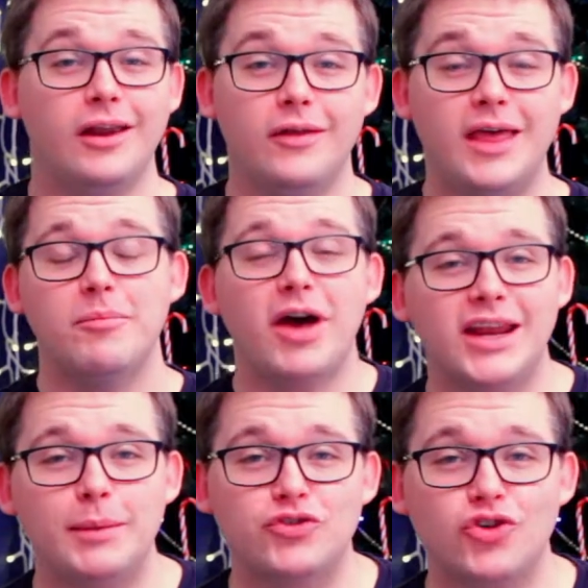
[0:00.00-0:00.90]
there, my
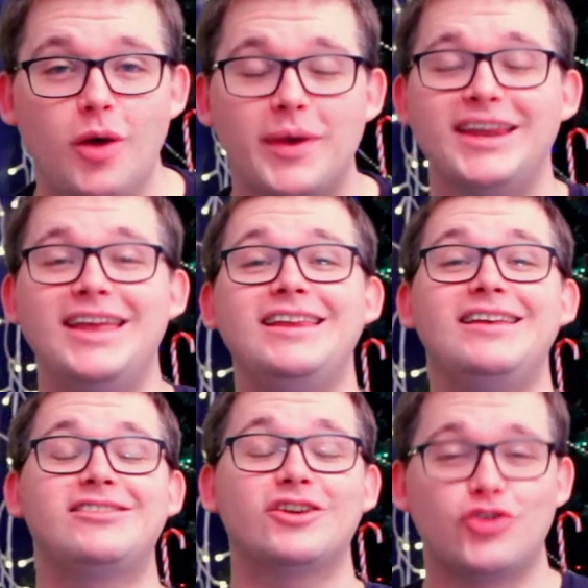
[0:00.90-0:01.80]
name is Rob and it
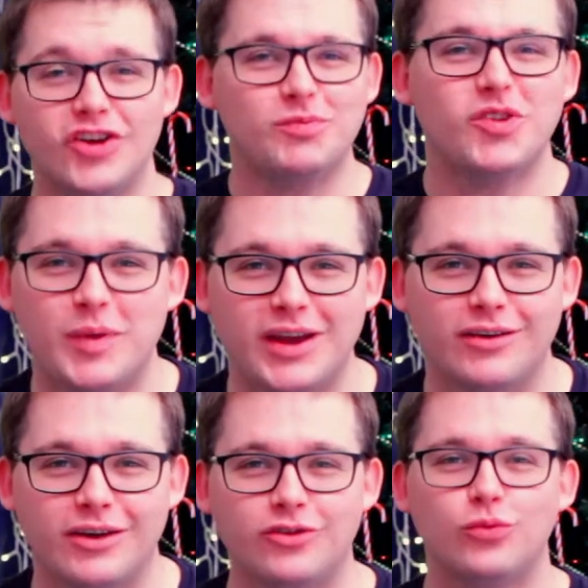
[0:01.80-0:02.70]
is the Christmas
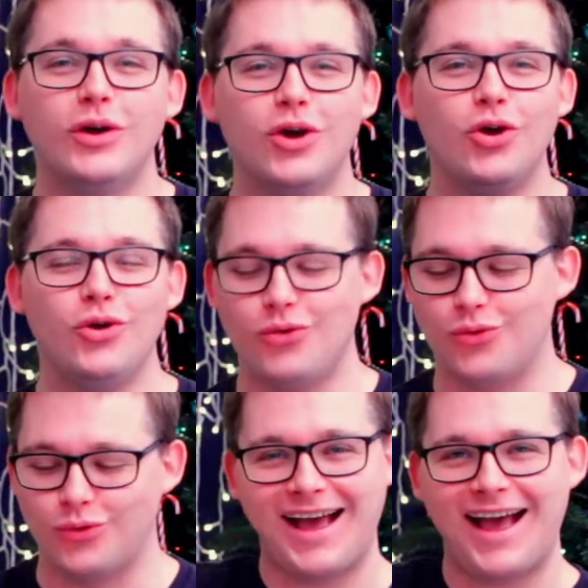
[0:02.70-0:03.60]
period.
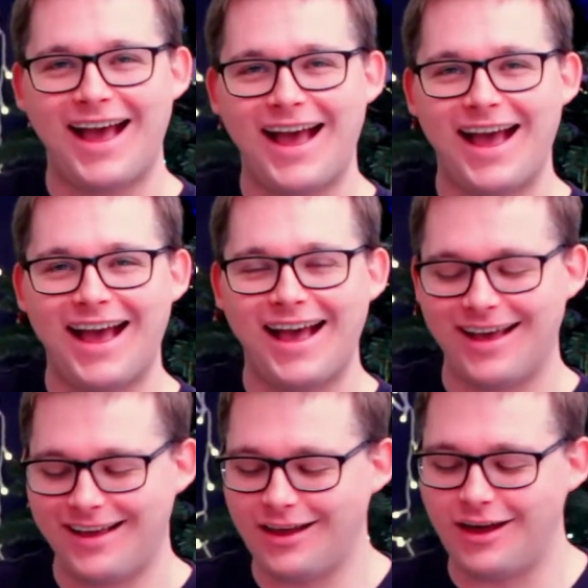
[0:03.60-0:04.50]

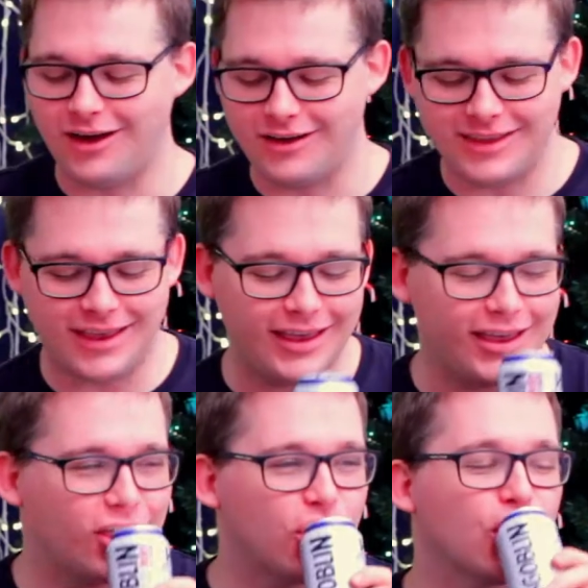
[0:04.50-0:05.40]
Woohoo! Oh
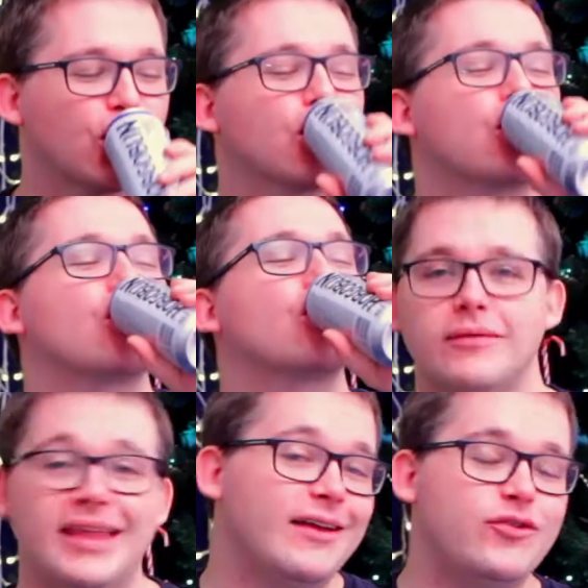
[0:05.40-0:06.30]
yeah.
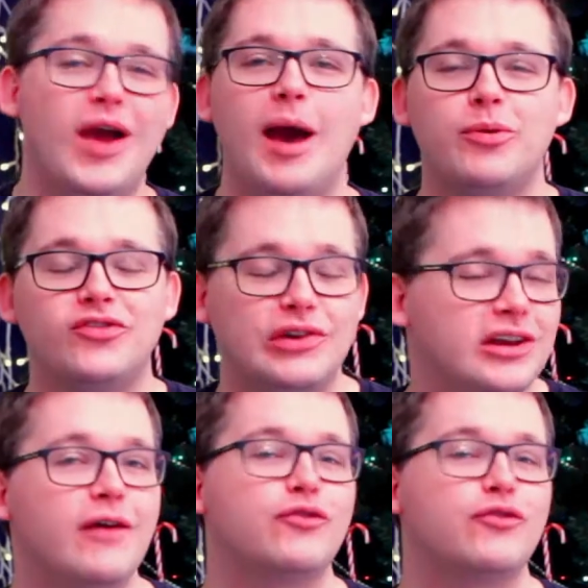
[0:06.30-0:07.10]
Now if you happen to love